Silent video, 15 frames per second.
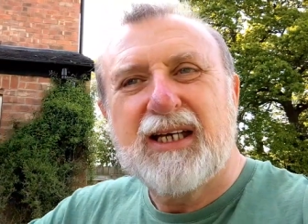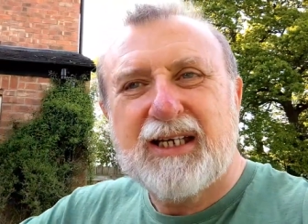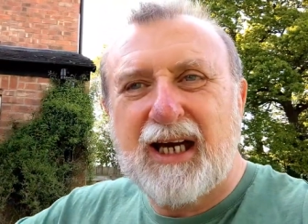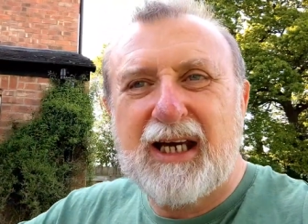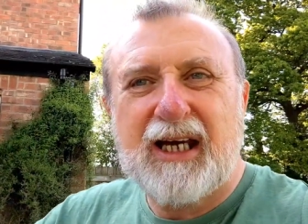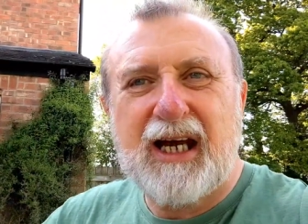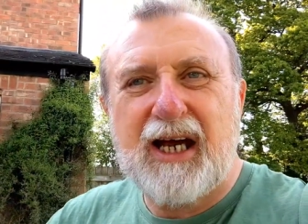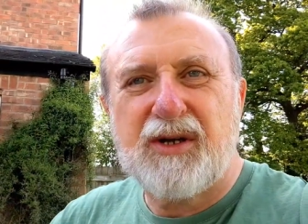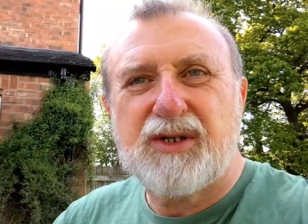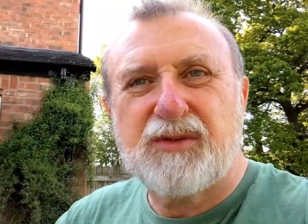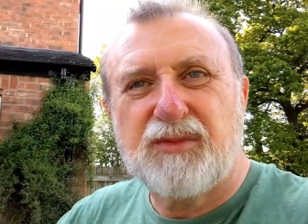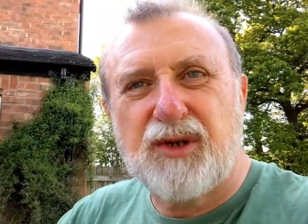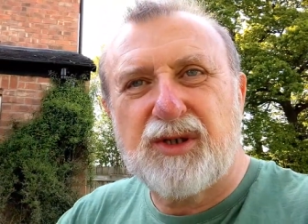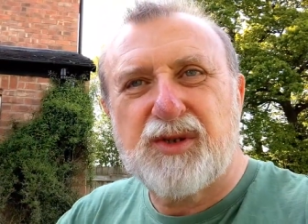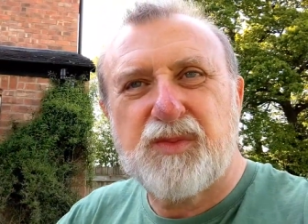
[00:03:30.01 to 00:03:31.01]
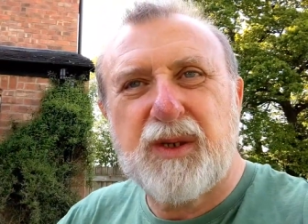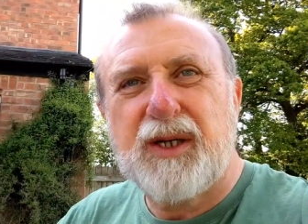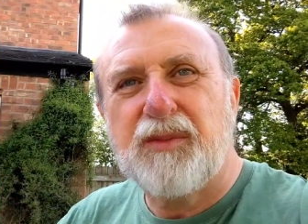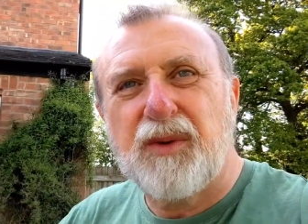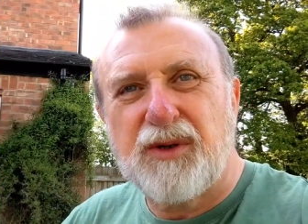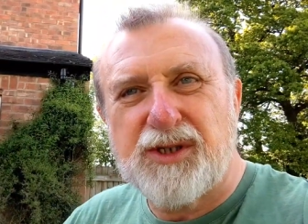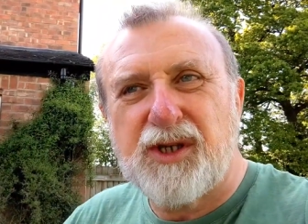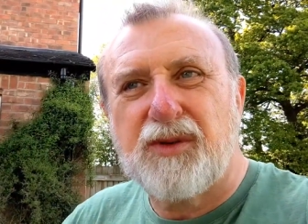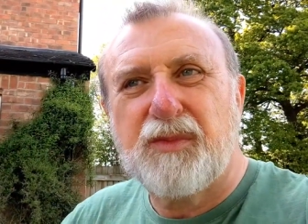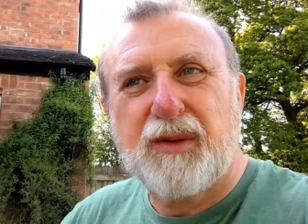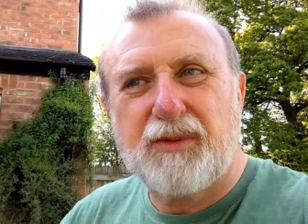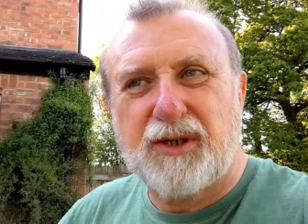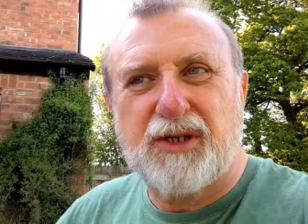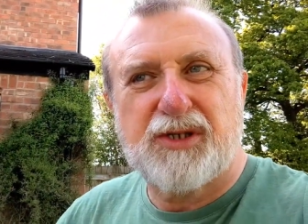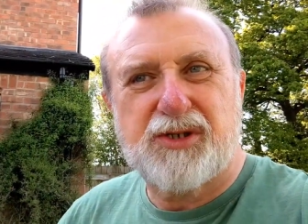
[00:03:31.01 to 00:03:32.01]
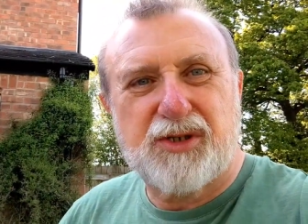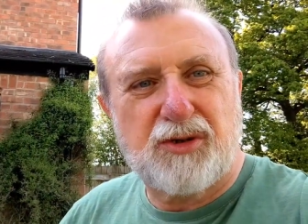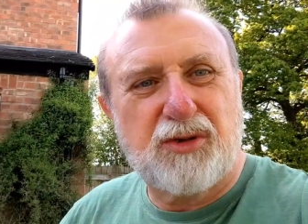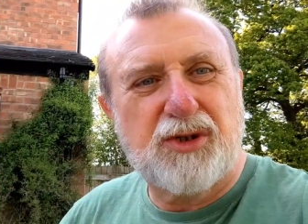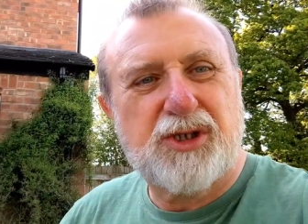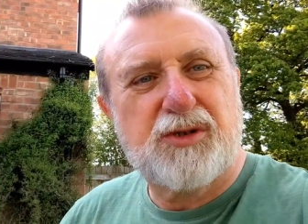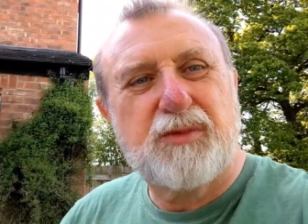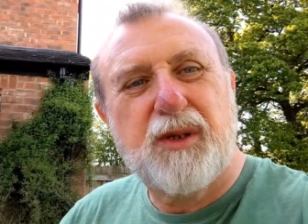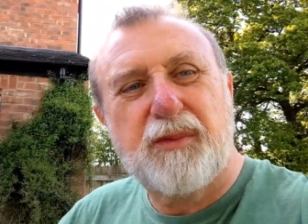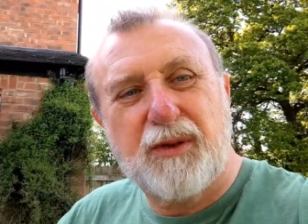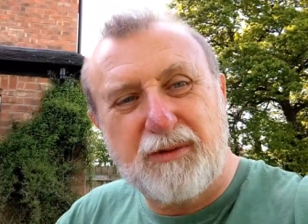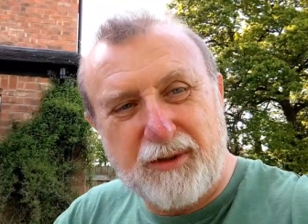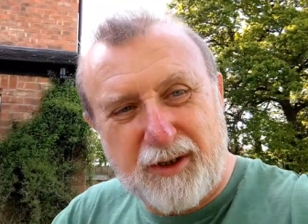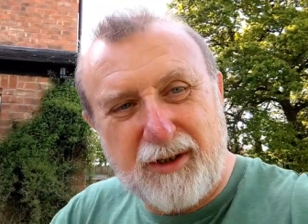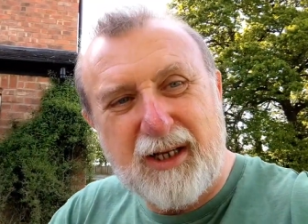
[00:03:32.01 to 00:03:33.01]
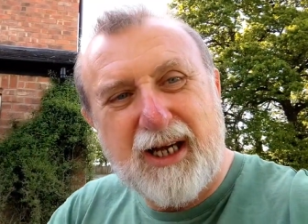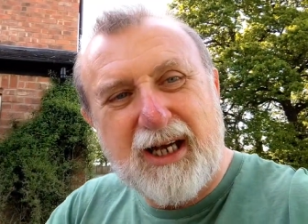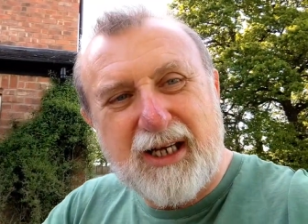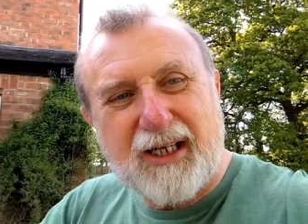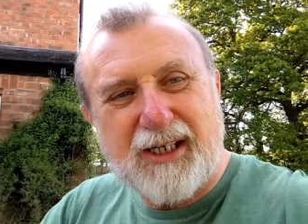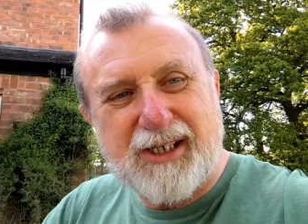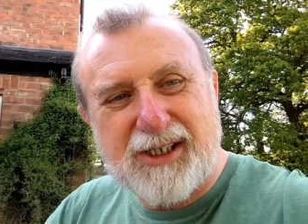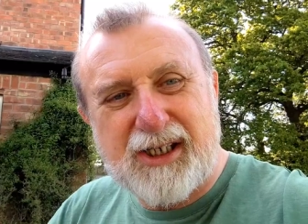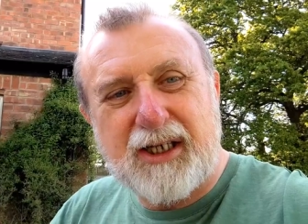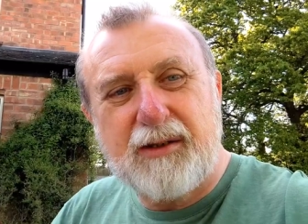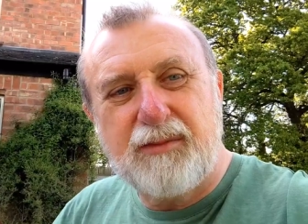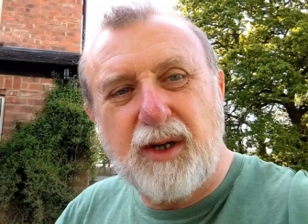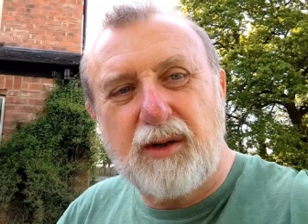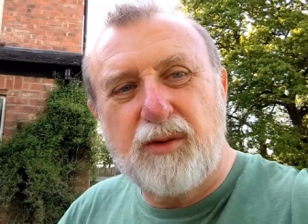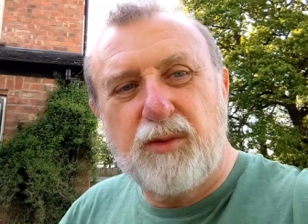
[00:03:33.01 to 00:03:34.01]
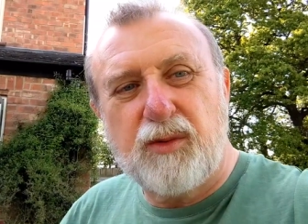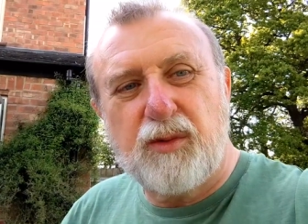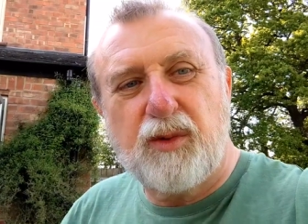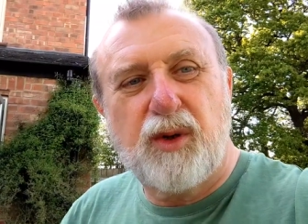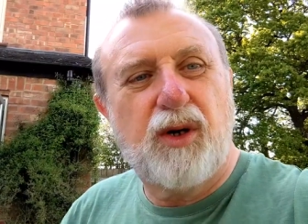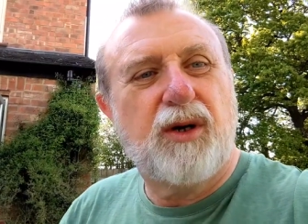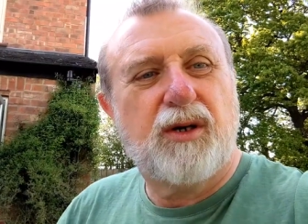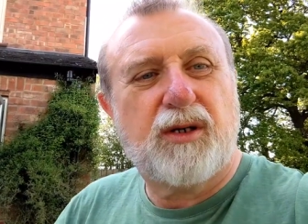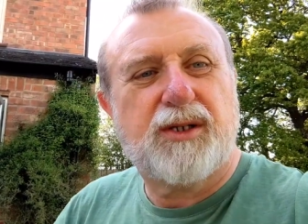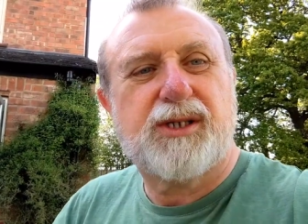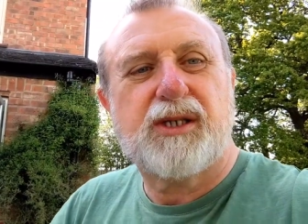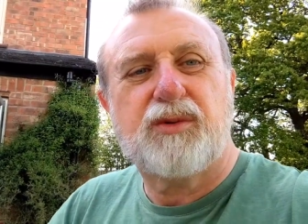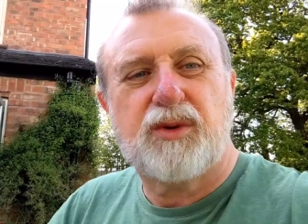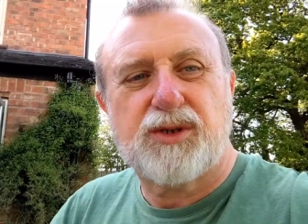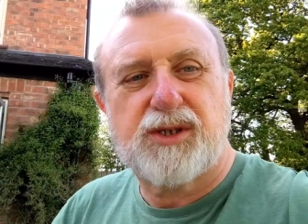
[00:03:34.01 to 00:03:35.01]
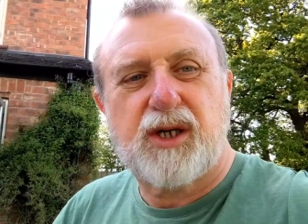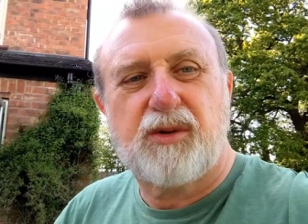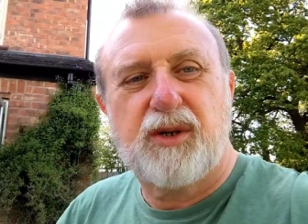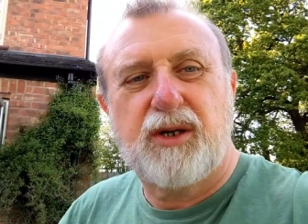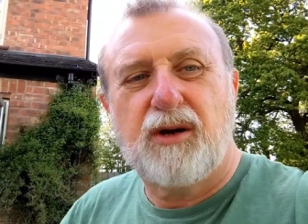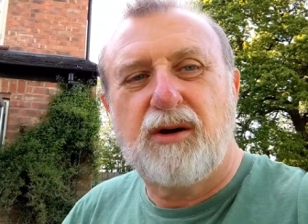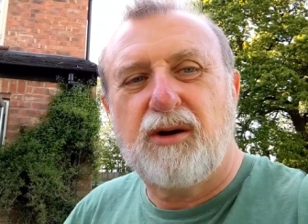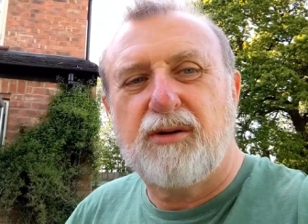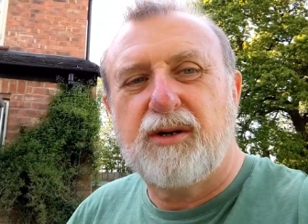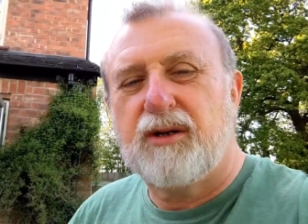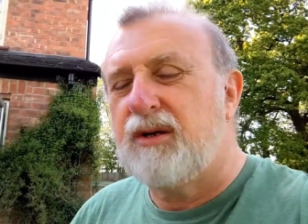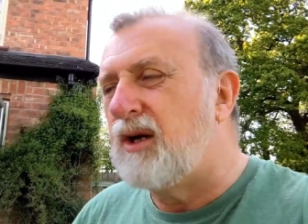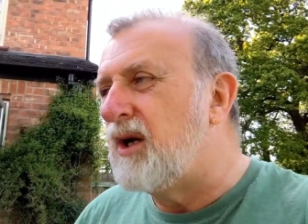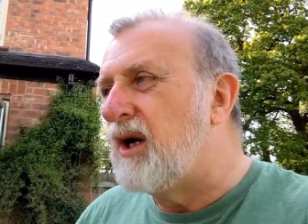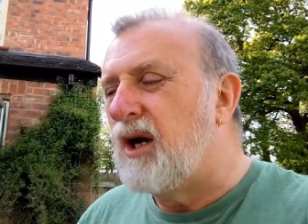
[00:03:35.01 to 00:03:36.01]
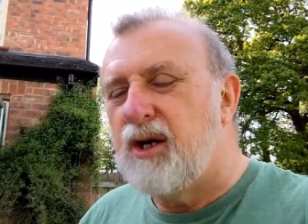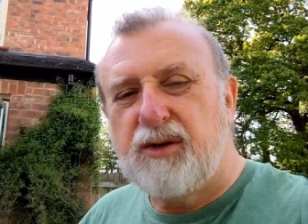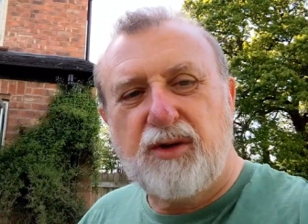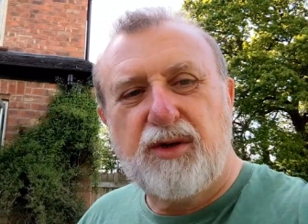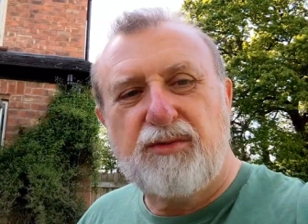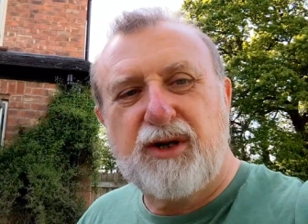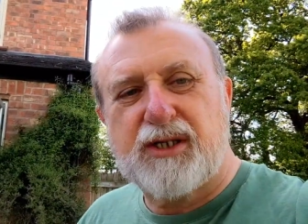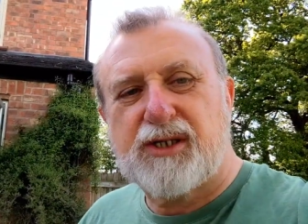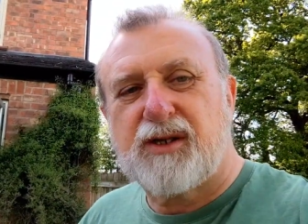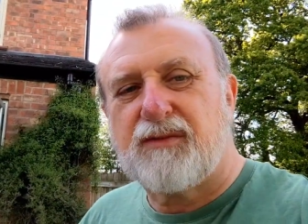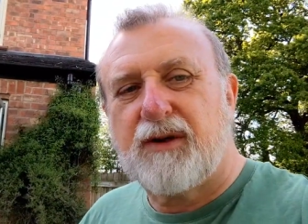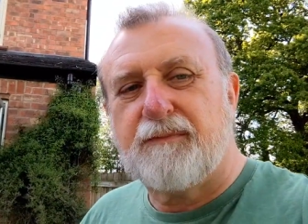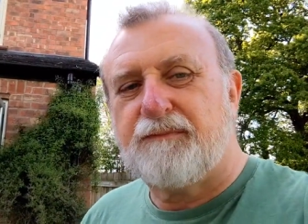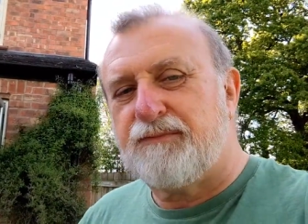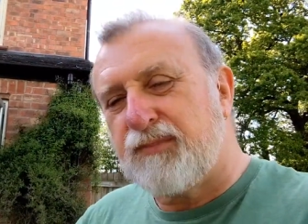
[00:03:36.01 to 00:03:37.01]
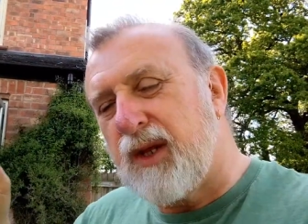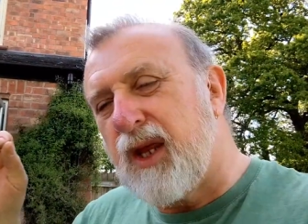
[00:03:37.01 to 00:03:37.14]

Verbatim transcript: getting out amongst people so that people can talk to me, people can, can see my work, see what's going on and, and all the rest of it.